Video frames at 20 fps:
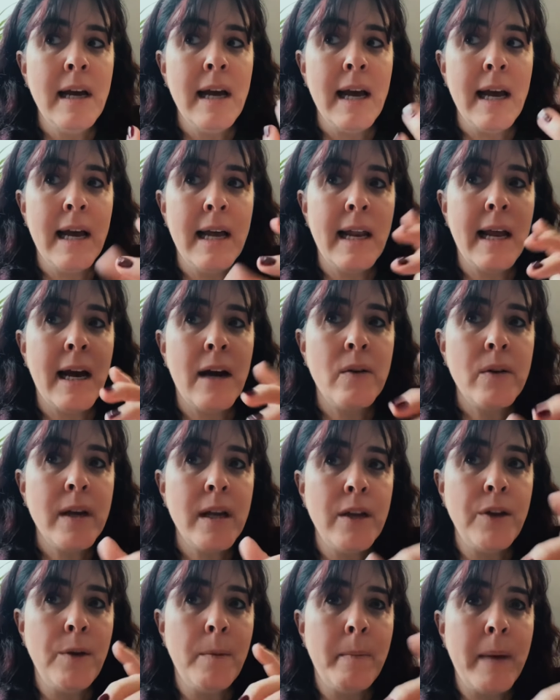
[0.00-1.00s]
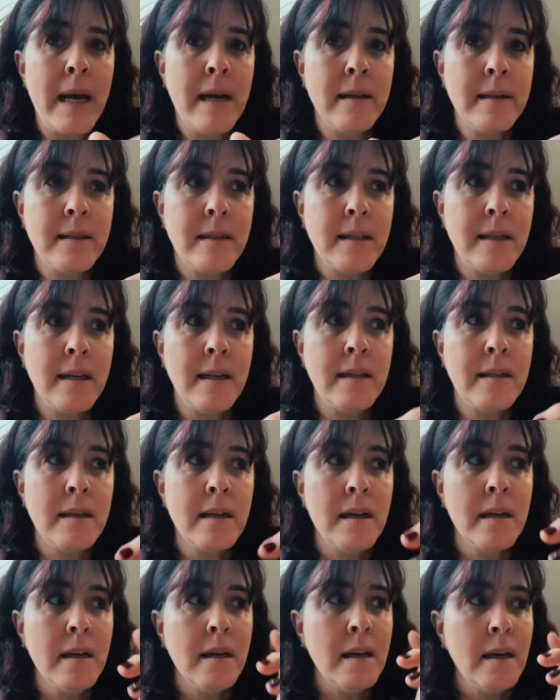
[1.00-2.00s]
and how can you balance it.
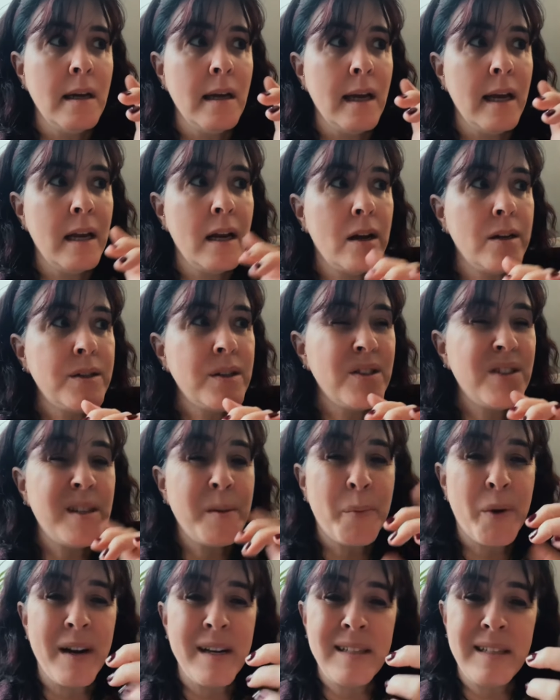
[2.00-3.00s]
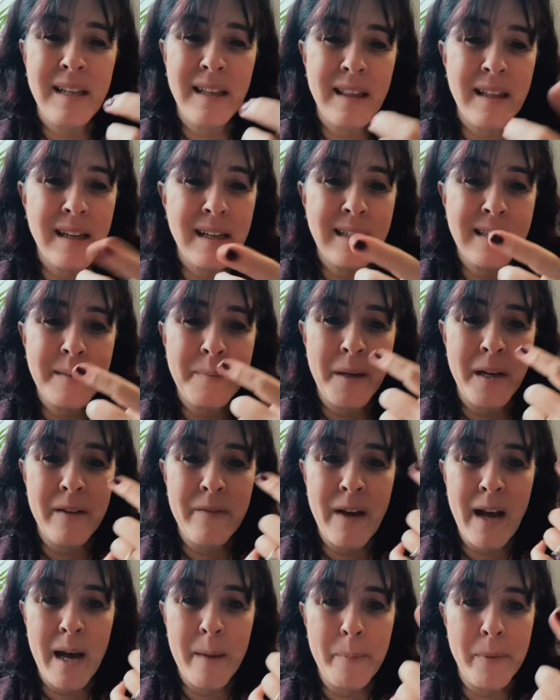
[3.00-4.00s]
And also surprising things may
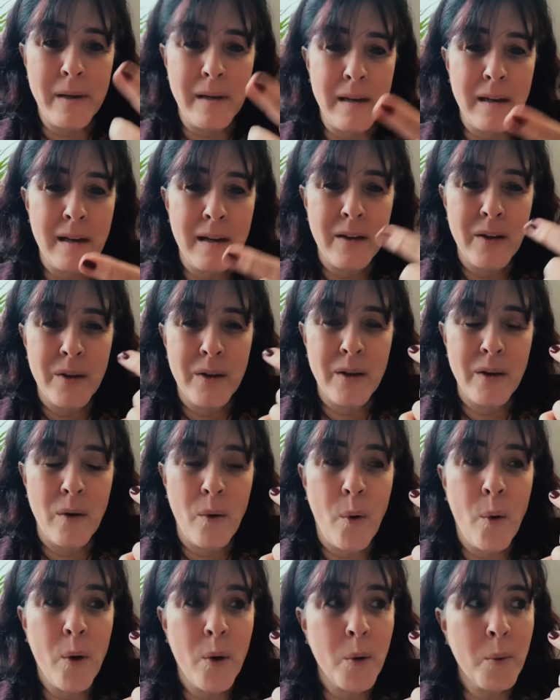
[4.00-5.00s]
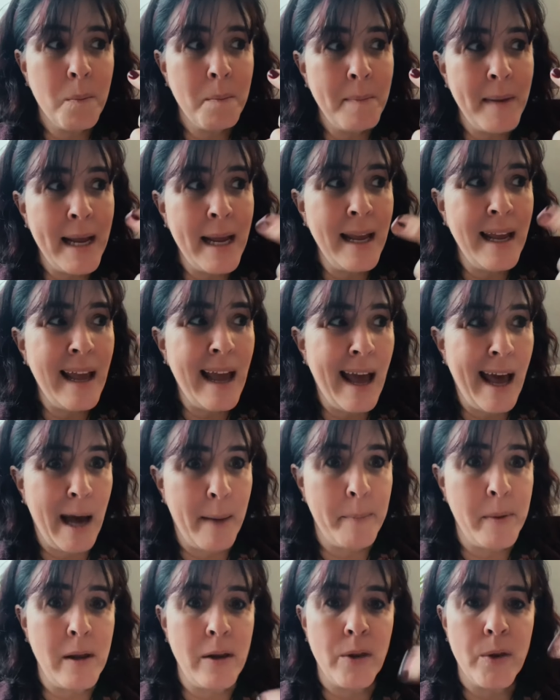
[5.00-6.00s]
have happened or may
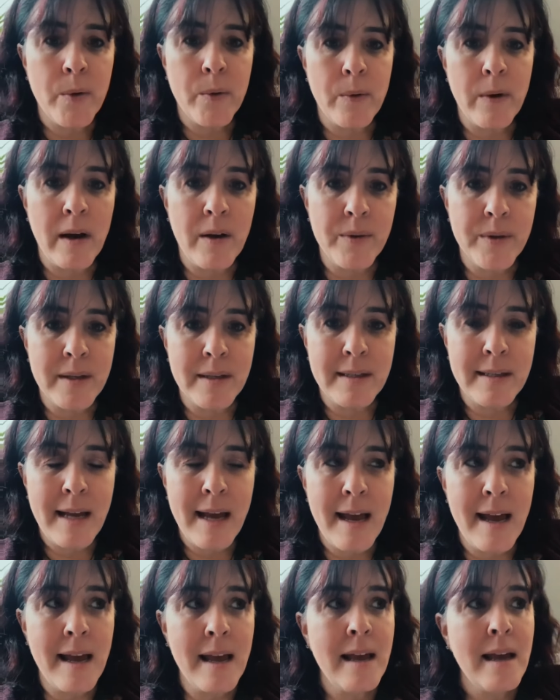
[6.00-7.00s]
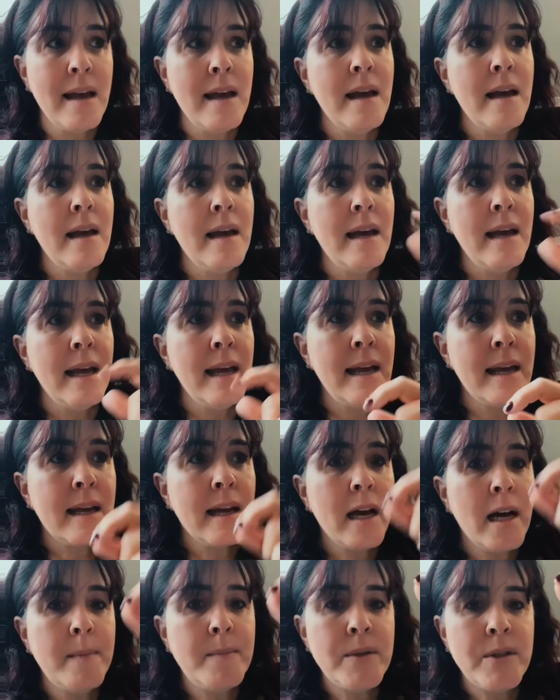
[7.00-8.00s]
happen throughout the day. It
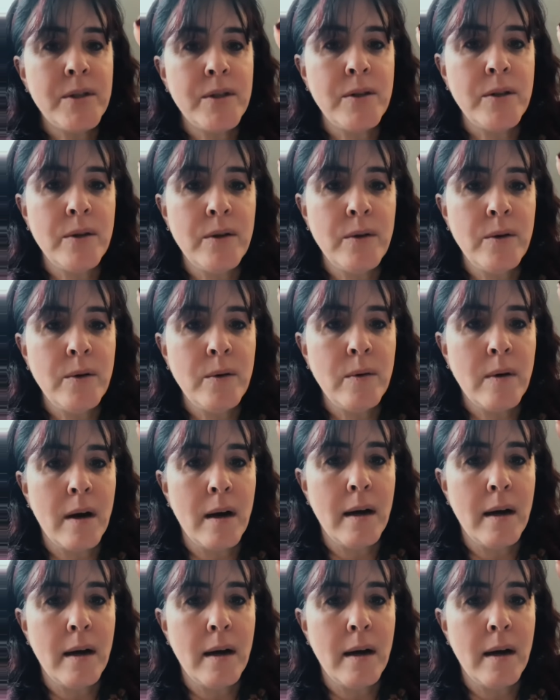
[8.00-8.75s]
comes to